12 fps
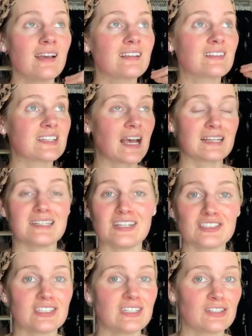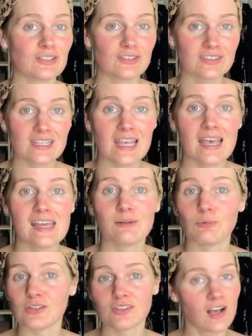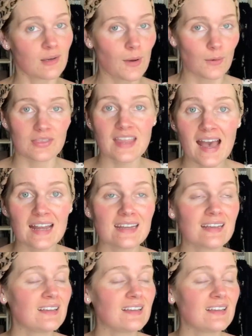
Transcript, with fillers: stagnation in your skin and we'll talk about what that